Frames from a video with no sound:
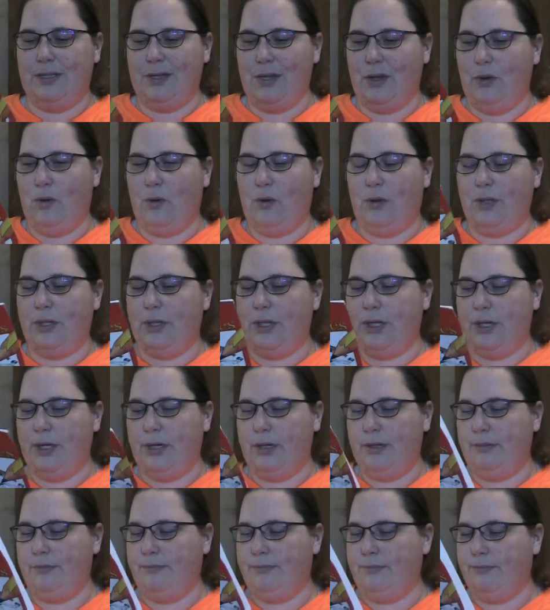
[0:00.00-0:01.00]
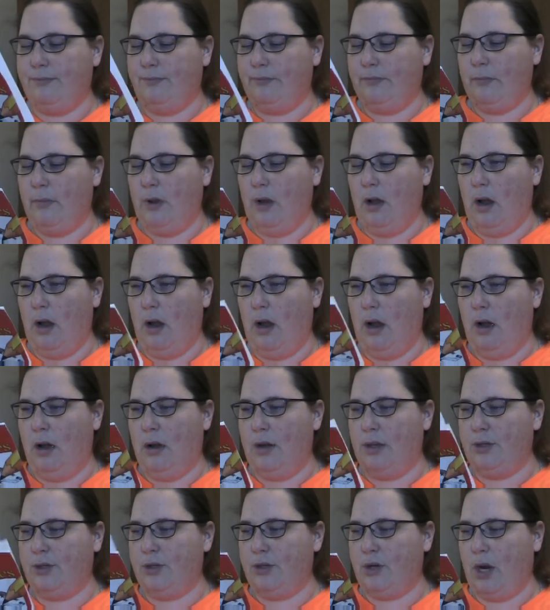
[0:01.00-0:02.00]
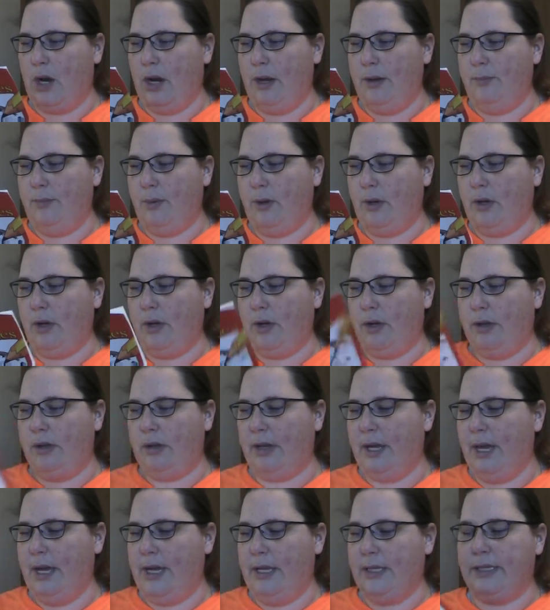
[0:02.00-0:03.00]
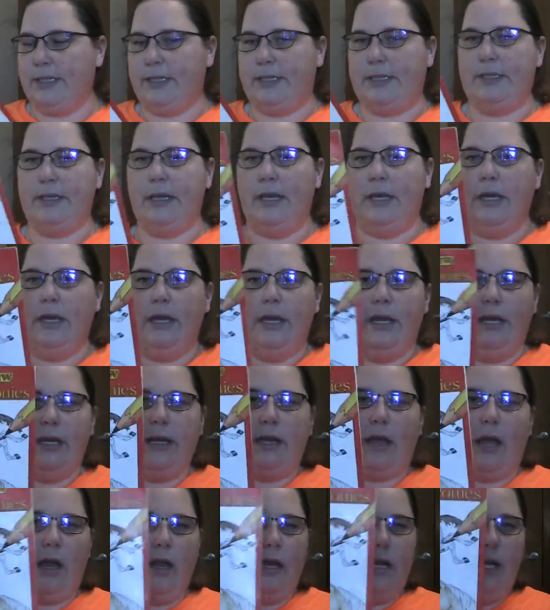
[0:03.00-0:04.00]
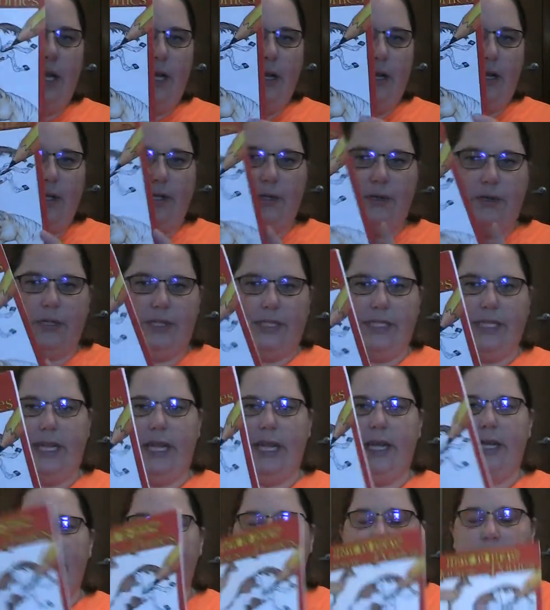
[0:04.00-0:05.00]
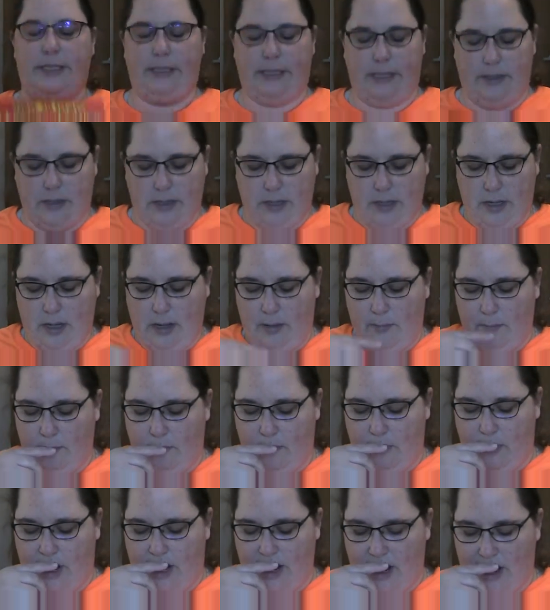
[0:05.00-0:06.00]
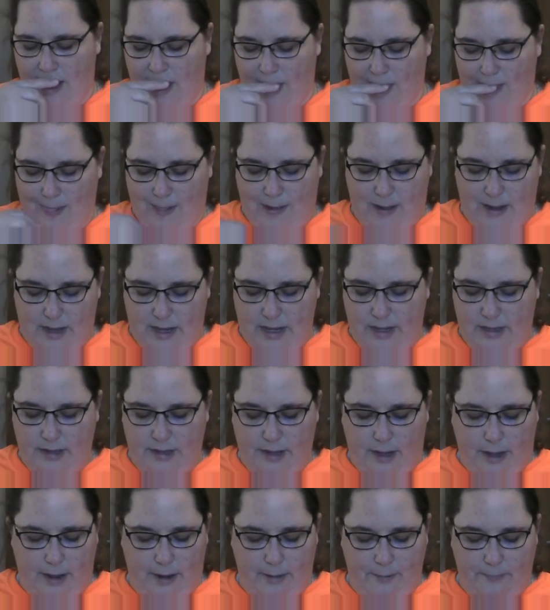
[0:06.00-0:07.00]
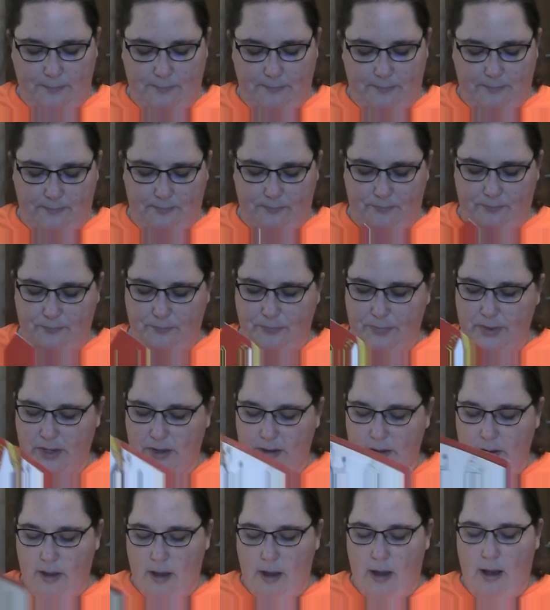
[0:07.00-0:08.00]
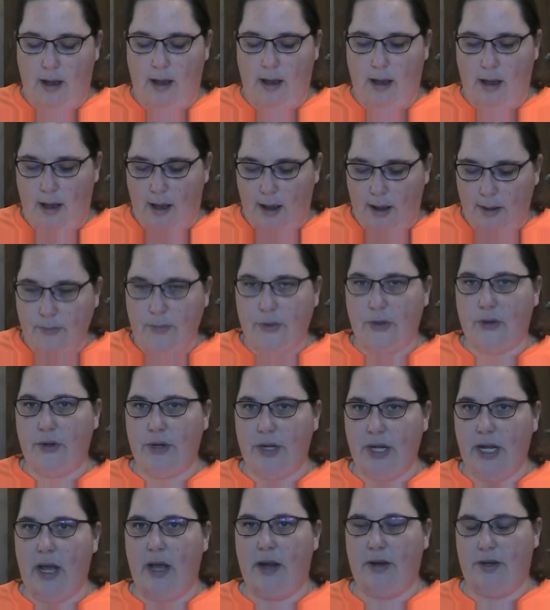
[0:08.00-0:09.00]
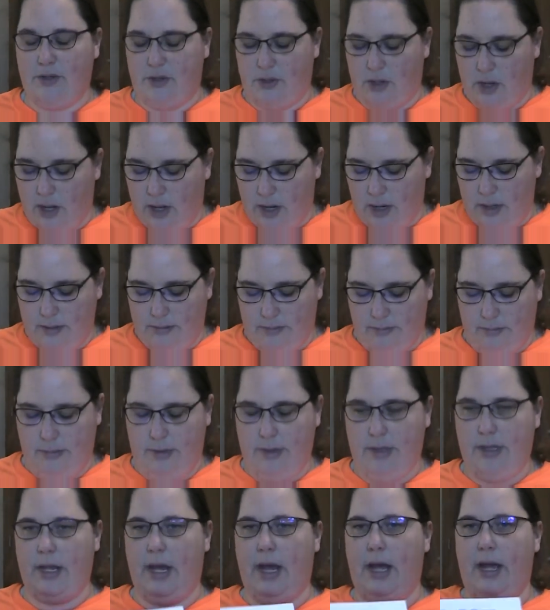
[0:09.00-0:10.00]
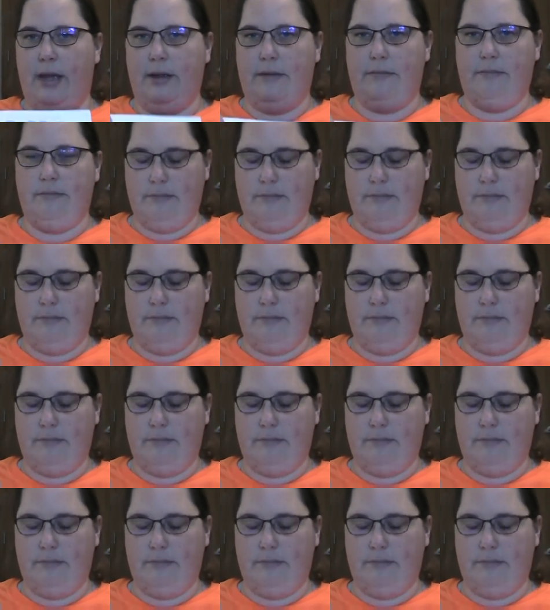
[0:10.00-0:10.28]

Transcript: an older uh, drawing book. It's kind of geared towards kids, but I thought, I'm learning how to draw, that,